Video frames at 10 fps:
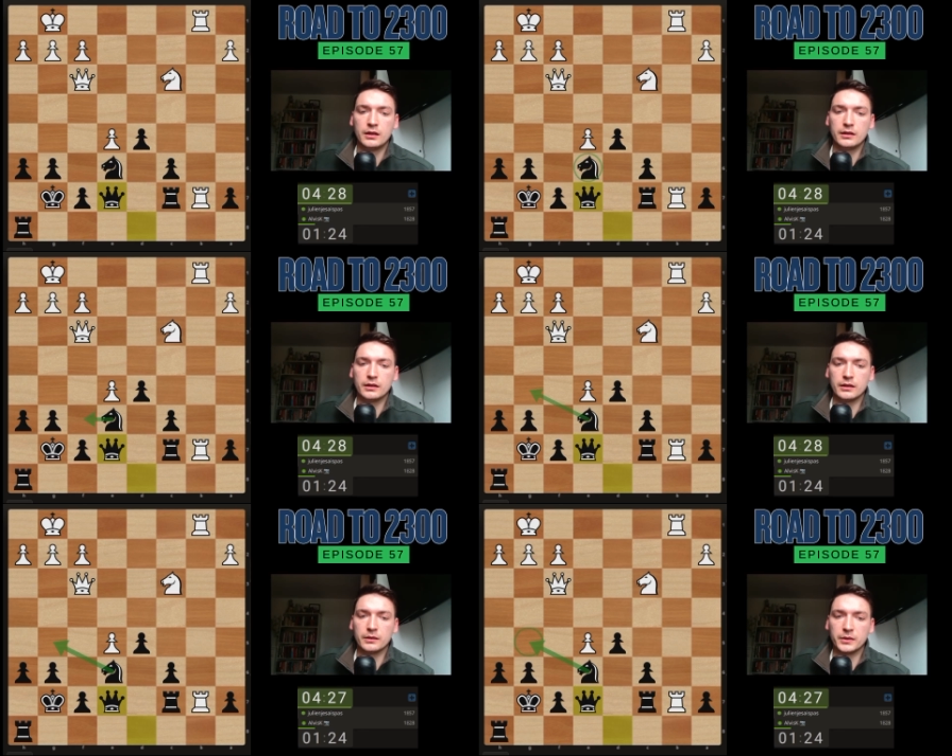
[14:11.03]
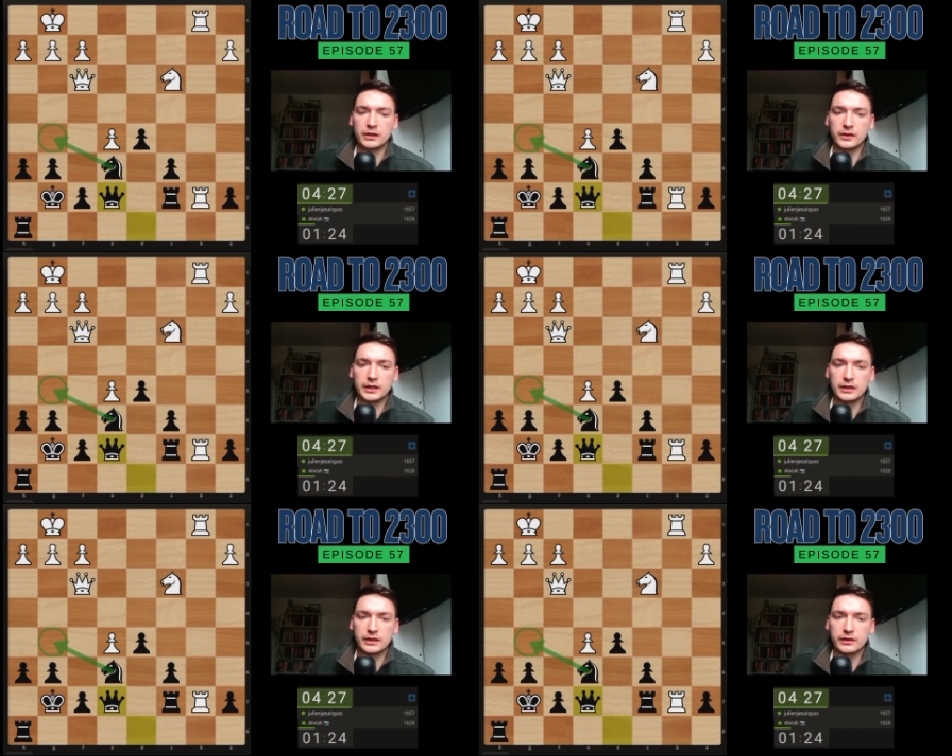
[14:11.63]
I
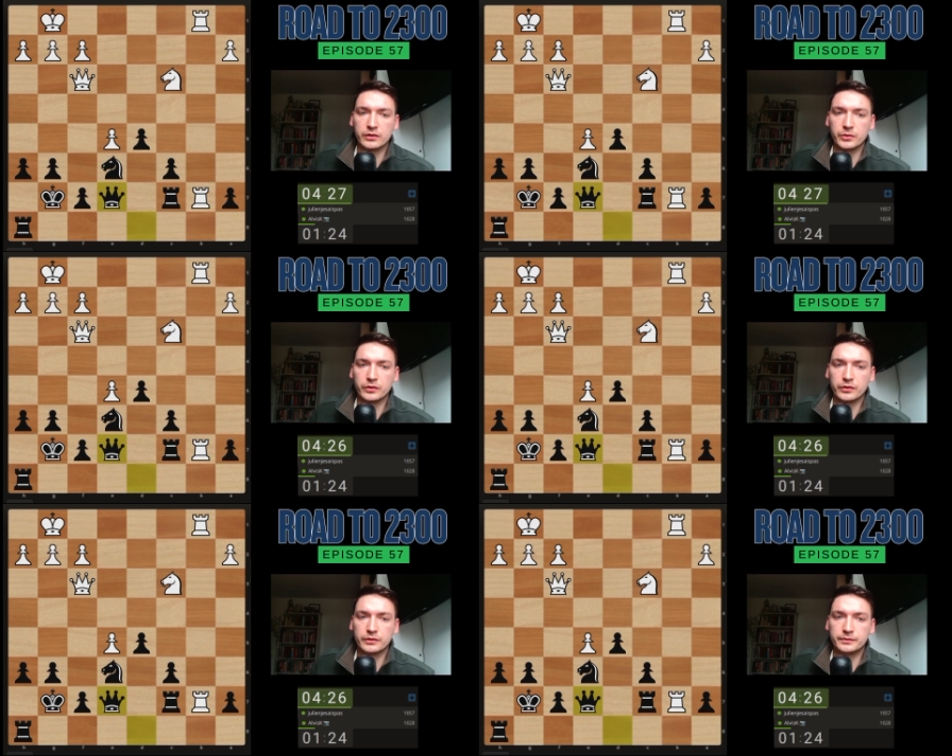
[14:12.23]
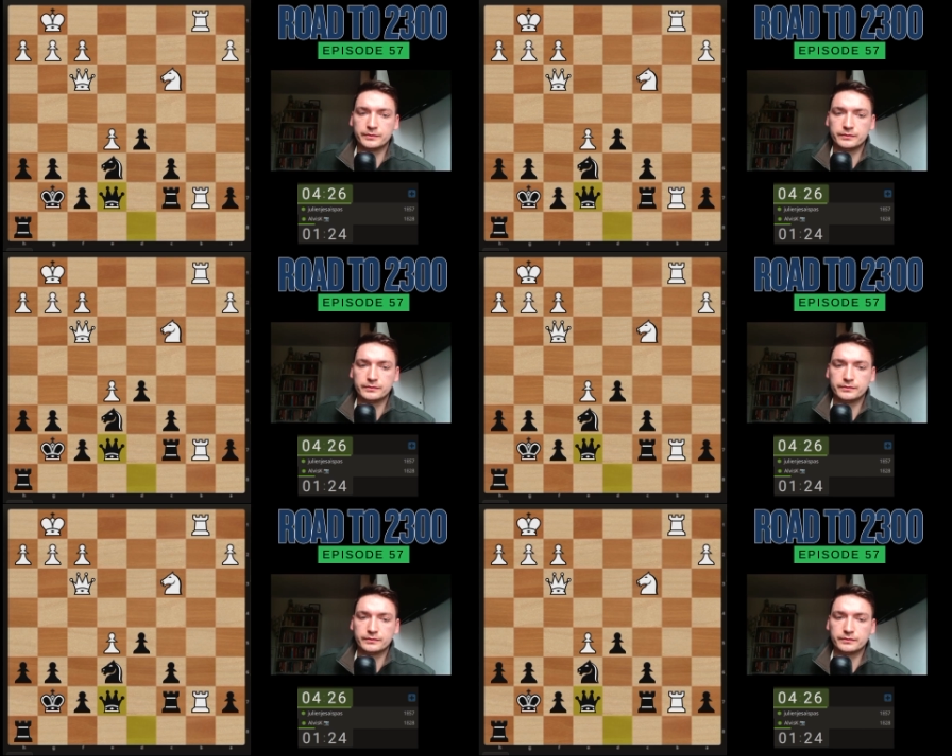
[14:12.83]
really like this move.
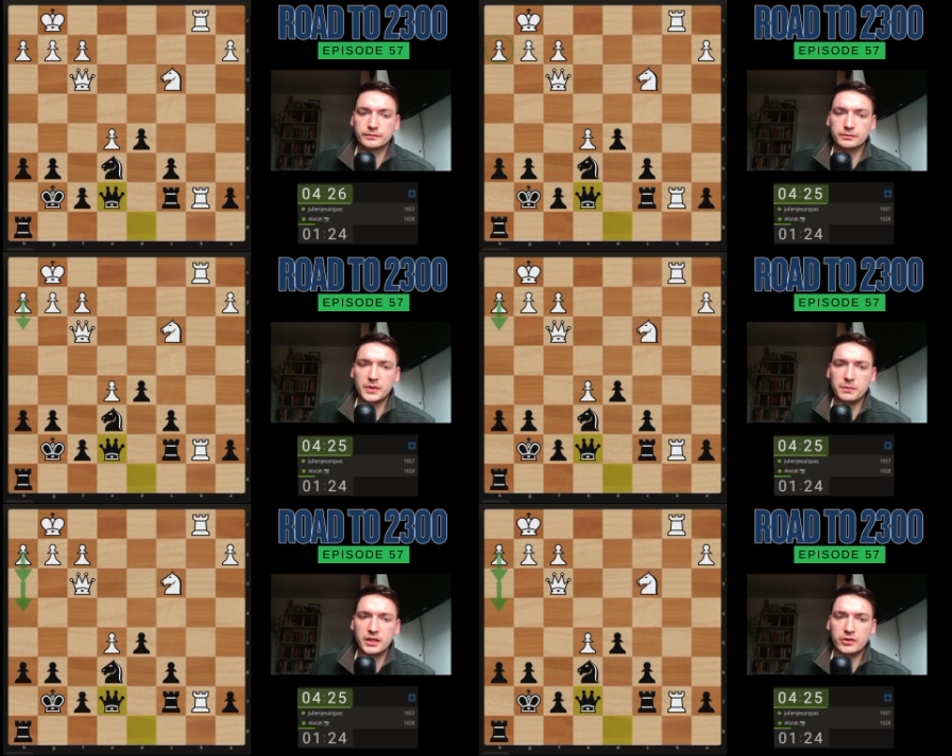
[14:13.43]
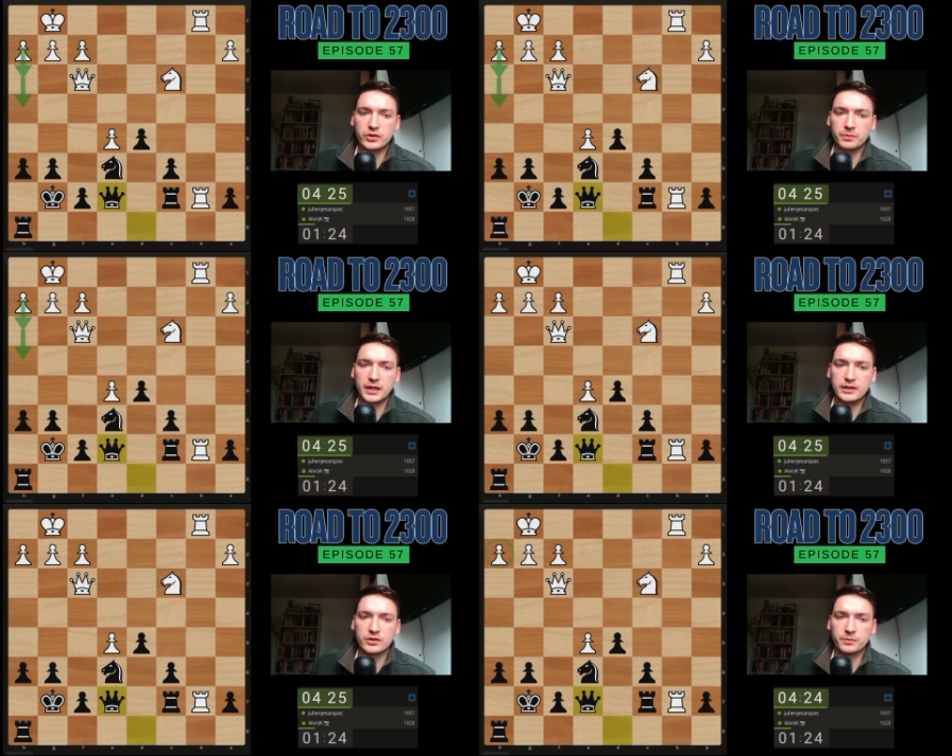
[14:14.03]
Maybe he should
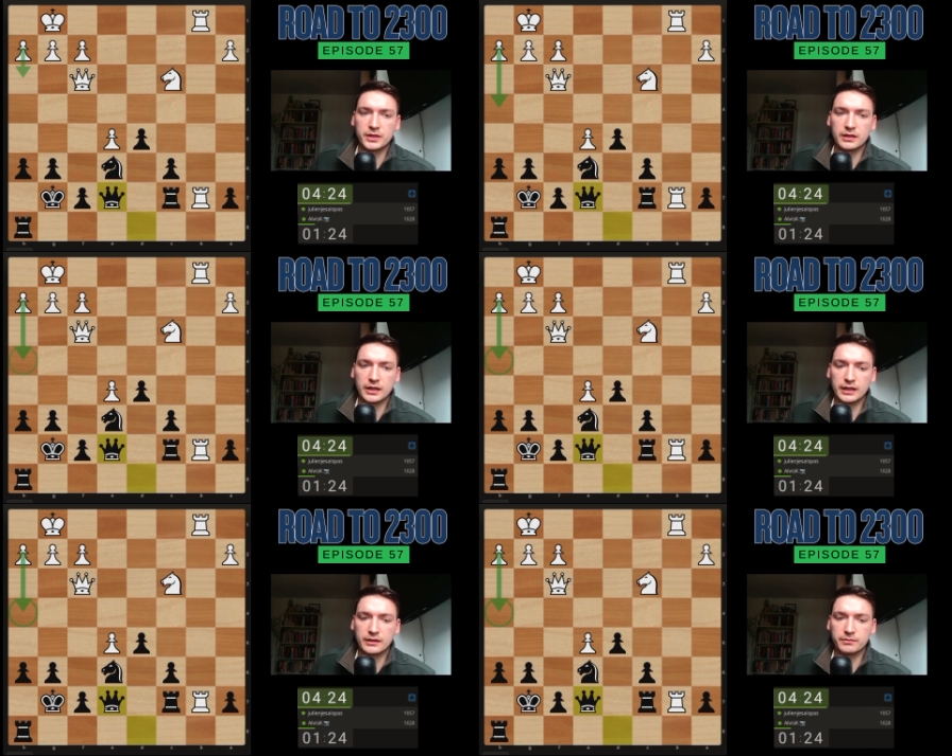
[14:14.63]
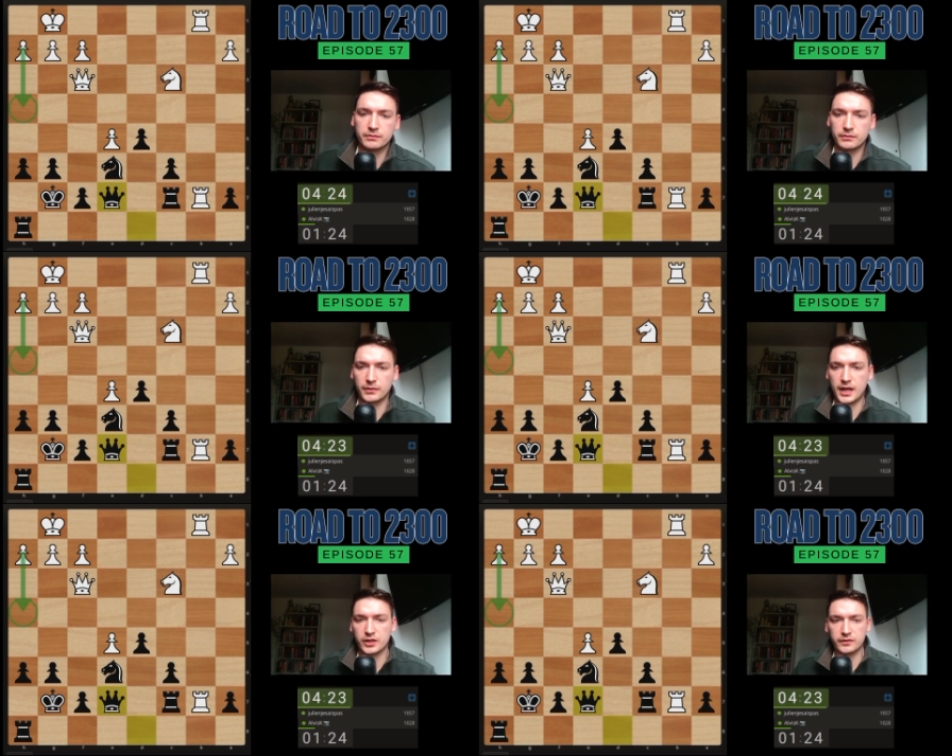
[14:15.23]
play something like
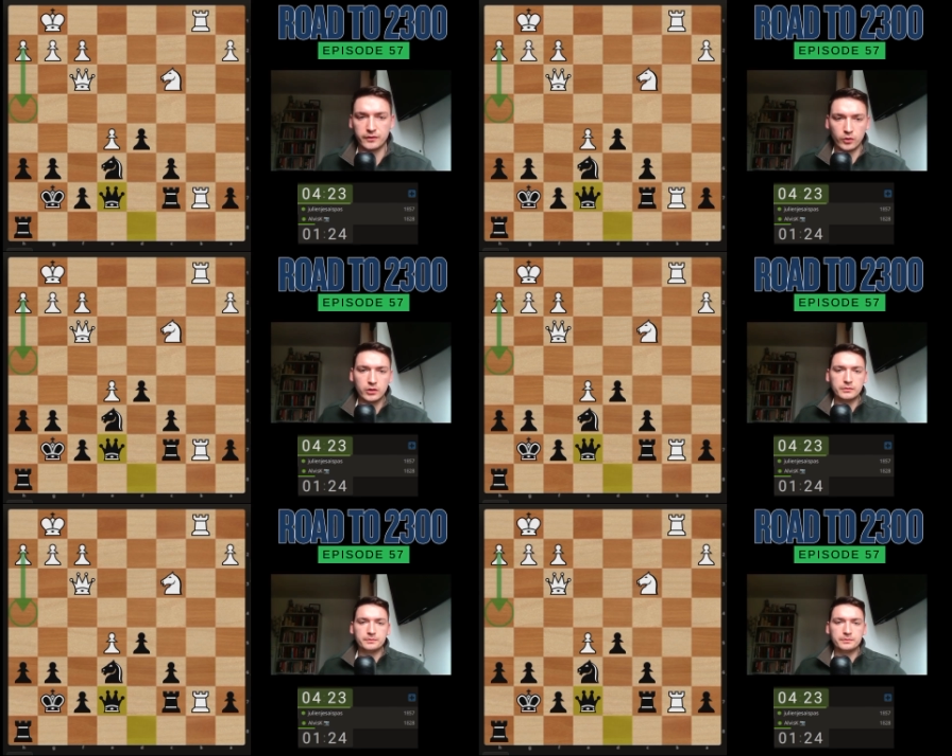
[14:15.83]
h4.